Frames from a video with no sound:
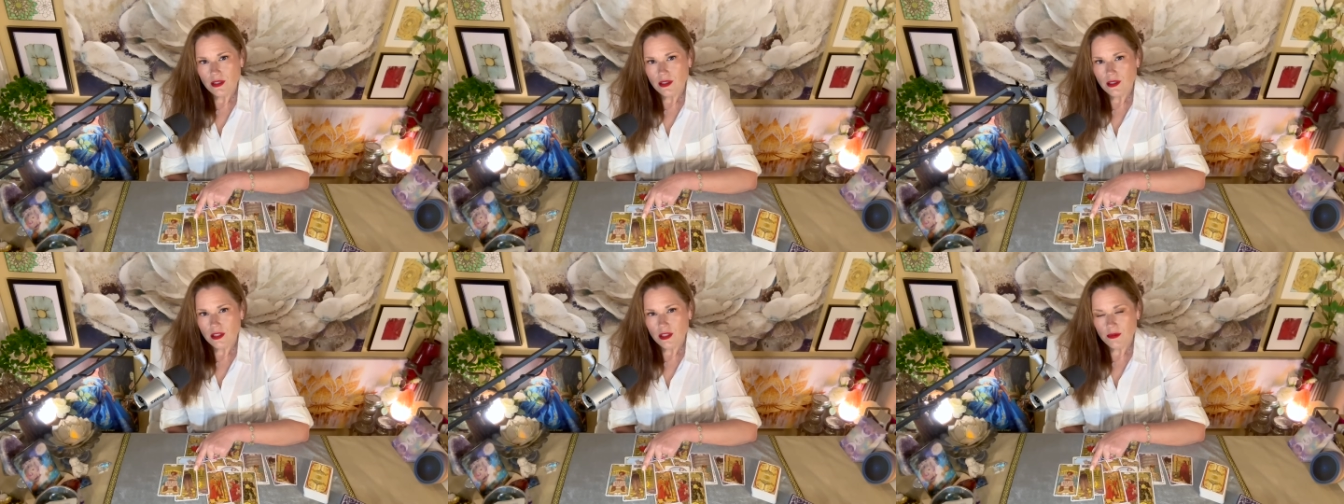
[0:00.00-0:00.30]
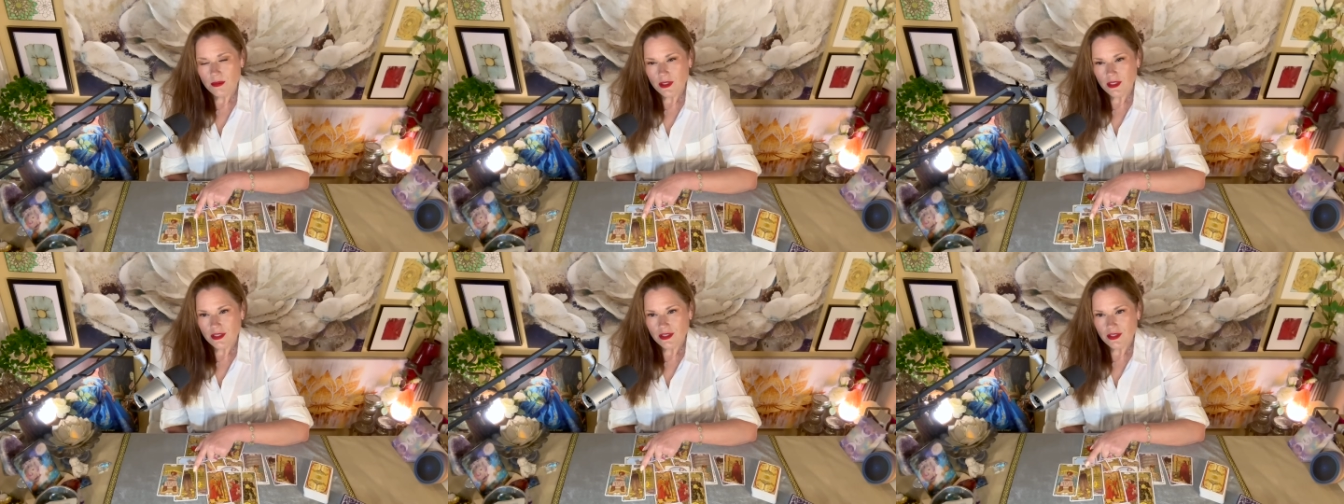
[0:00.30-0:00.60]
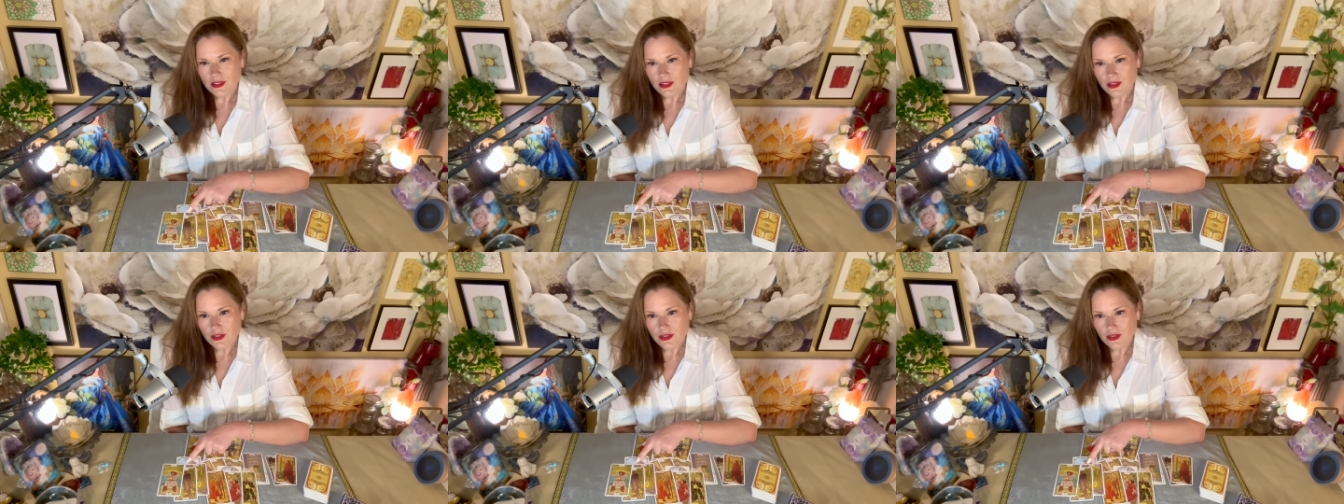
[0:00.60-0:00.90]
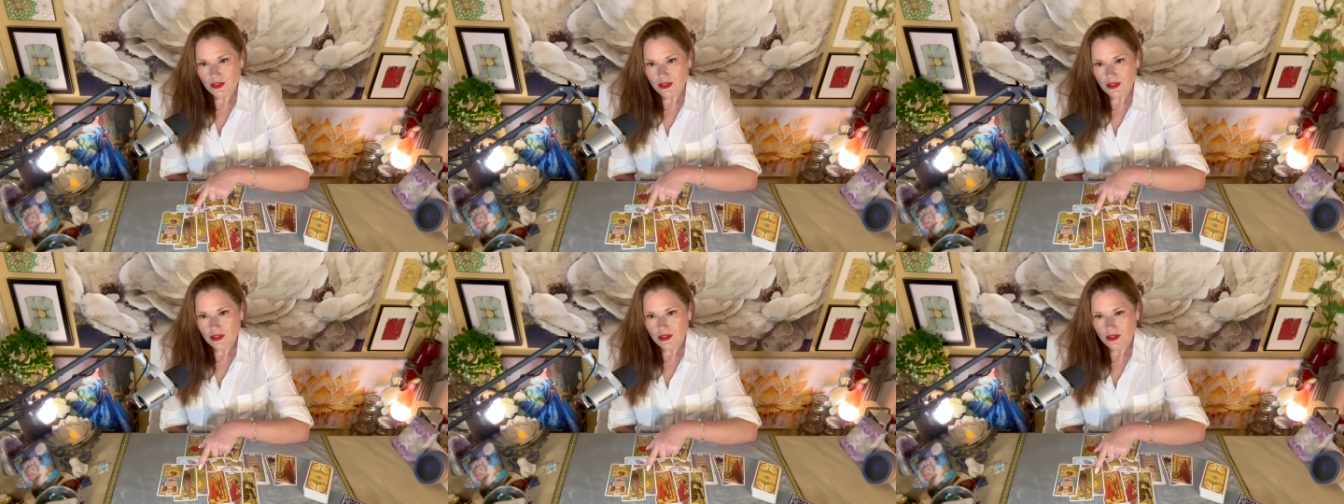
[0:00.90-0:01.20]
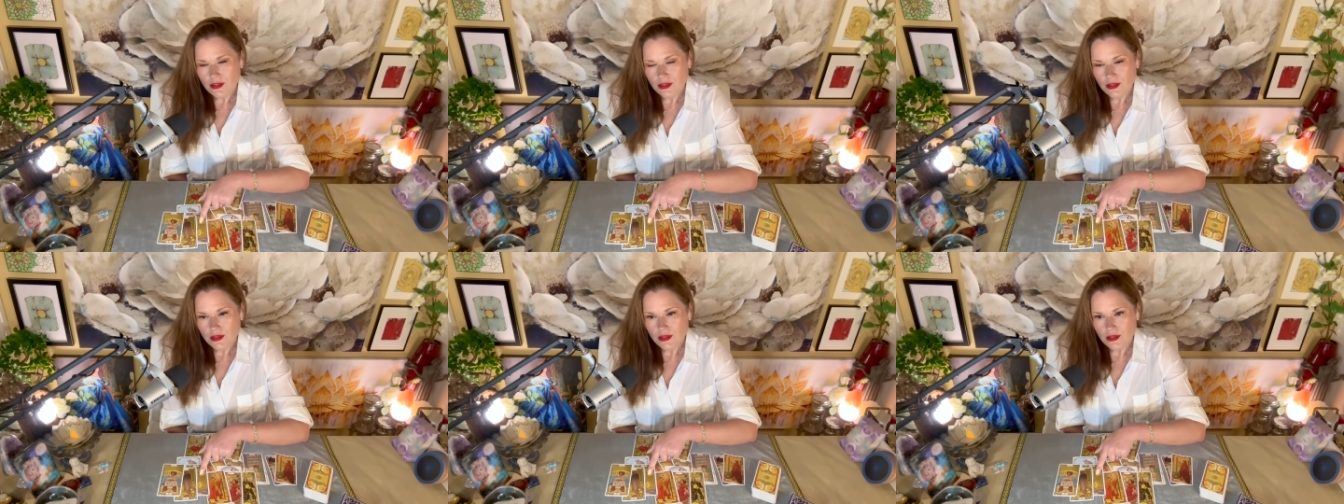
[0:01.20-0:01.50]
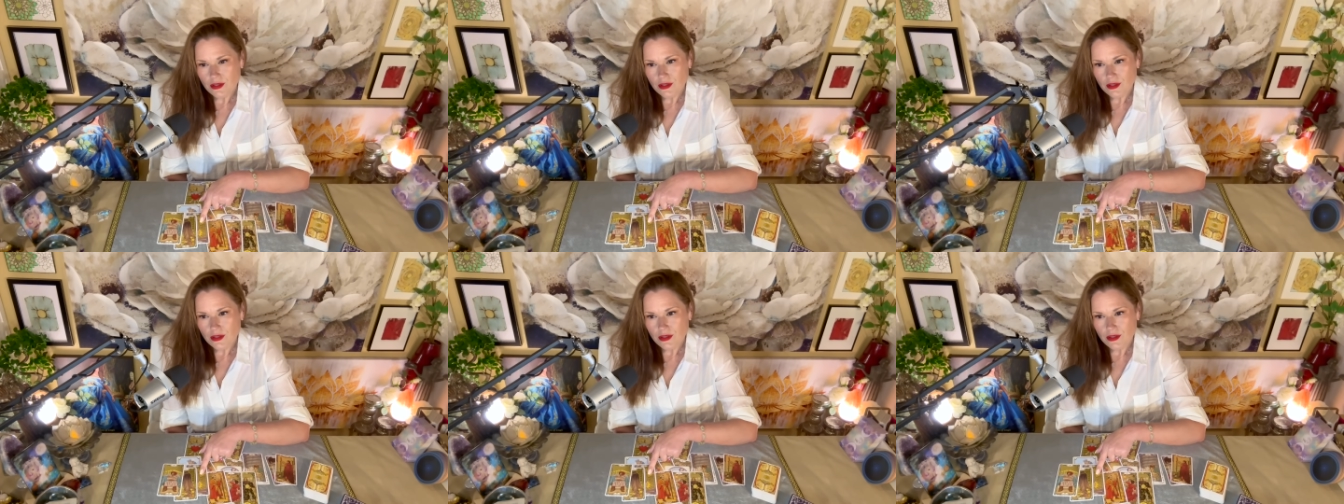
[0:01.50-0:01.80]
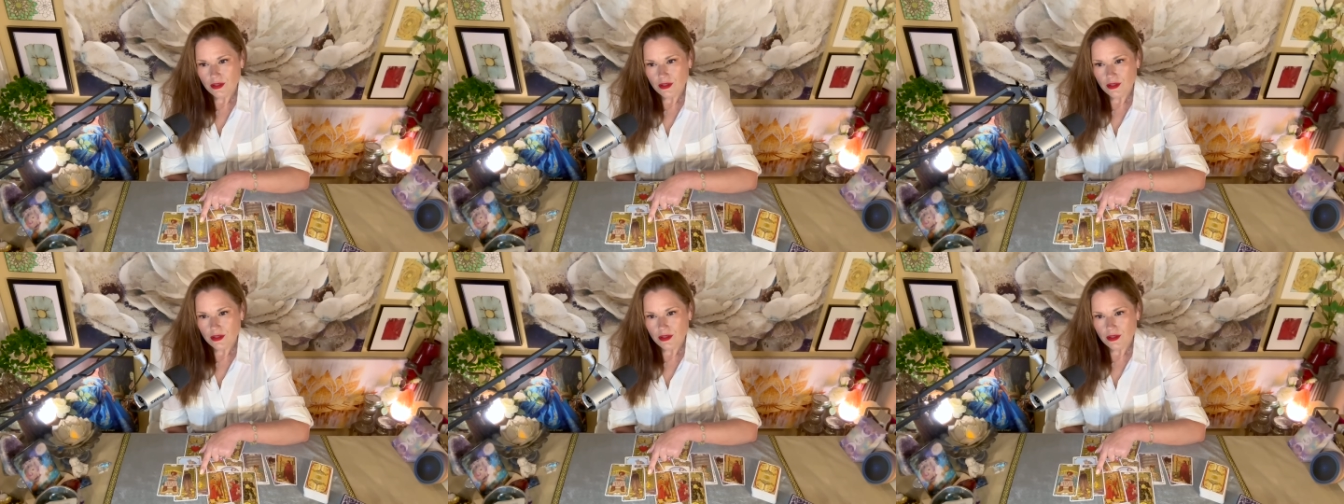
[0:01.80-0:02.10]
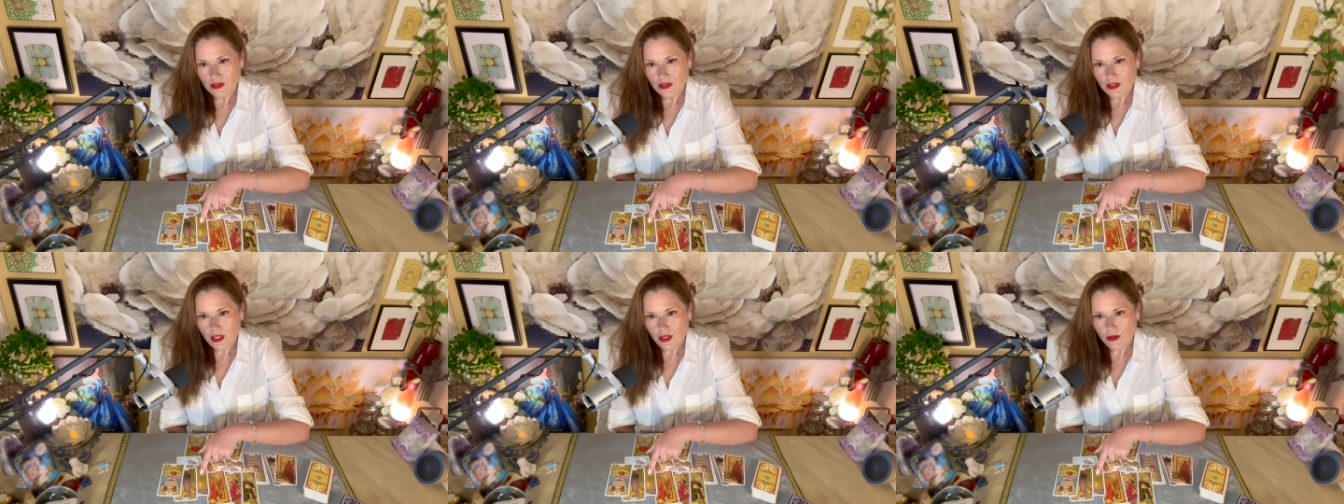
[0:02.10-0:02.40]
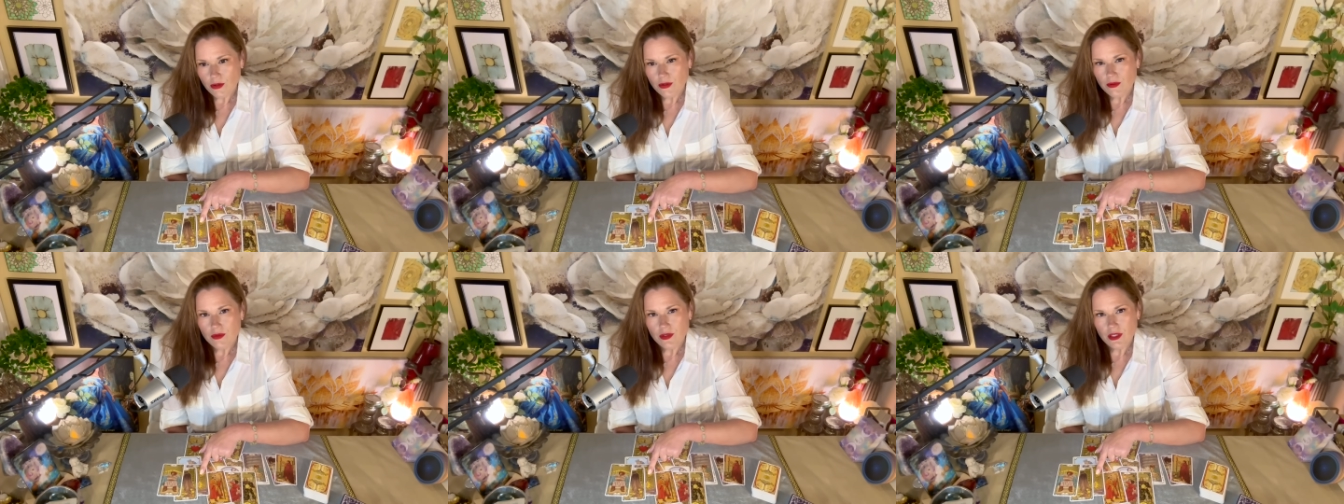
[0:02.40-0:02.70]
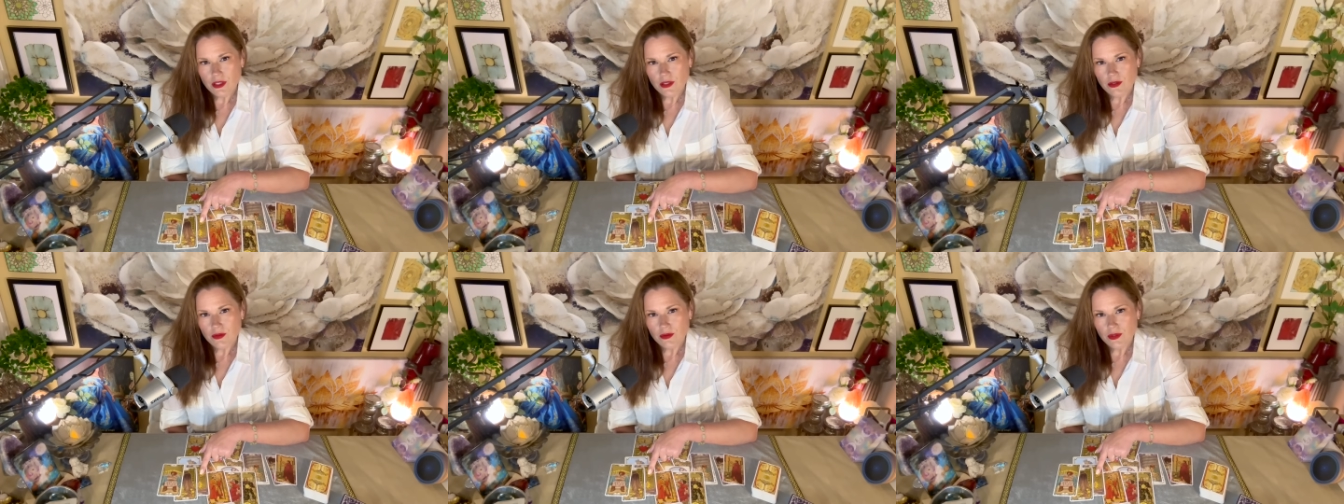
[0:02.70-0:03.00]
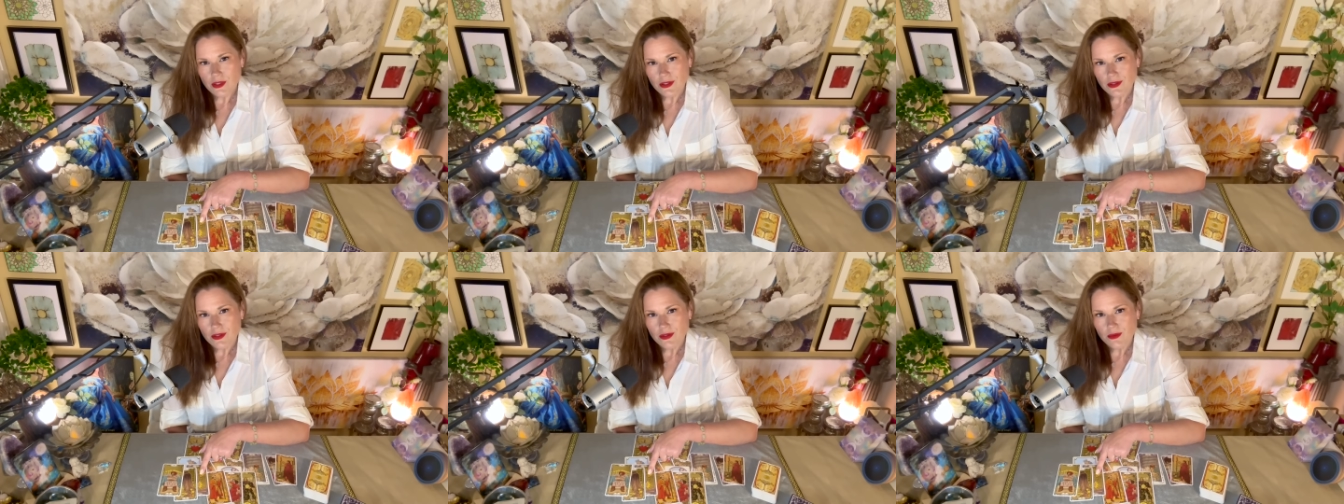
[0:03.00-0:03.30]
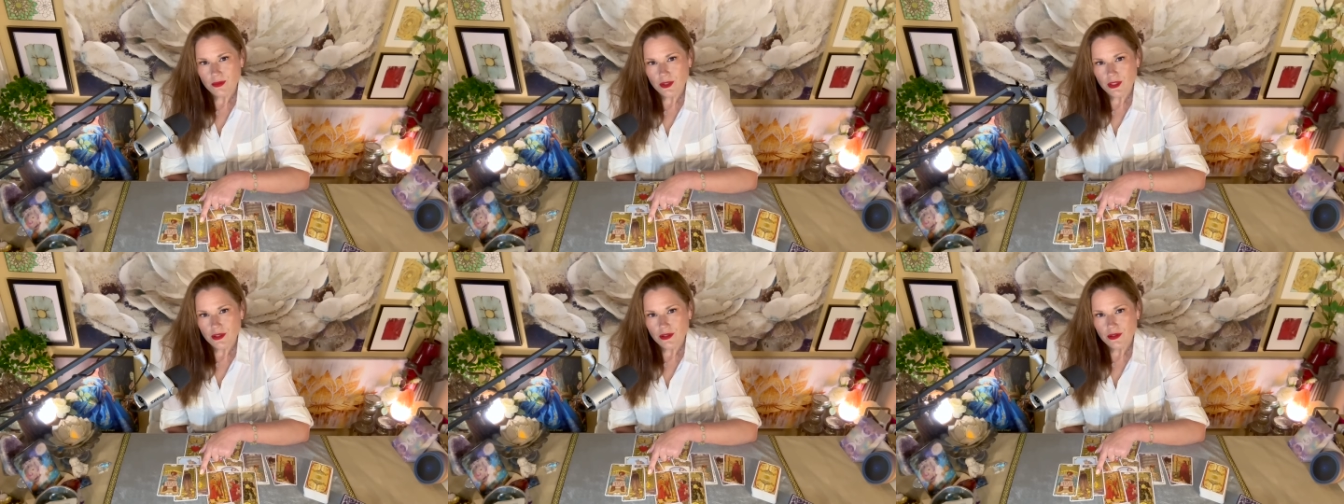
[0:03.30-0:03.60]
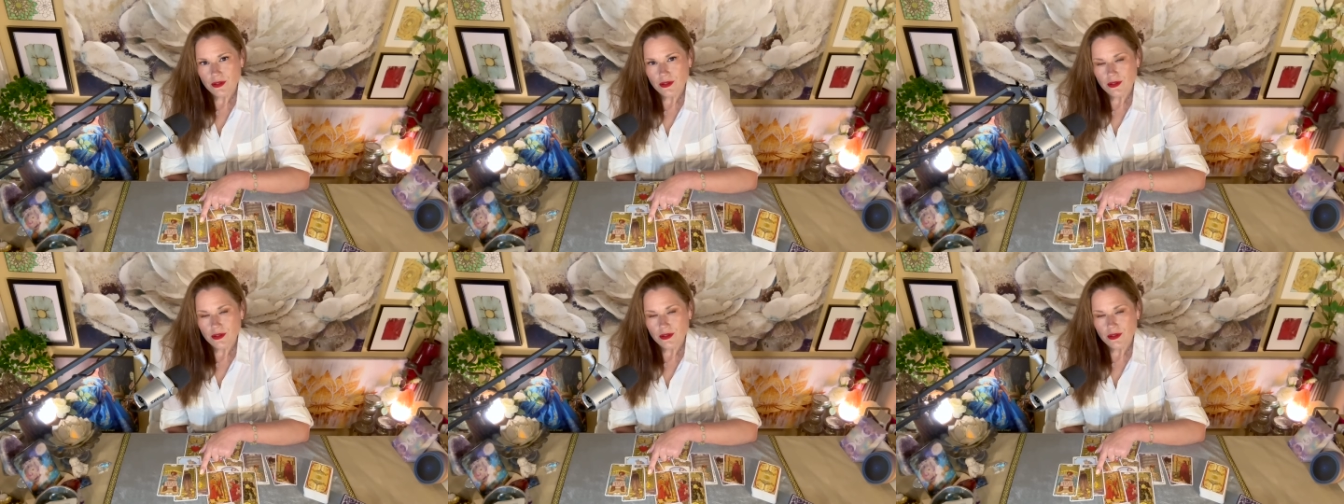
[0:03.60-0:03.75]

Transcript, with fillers: In my decisions, how have they affected me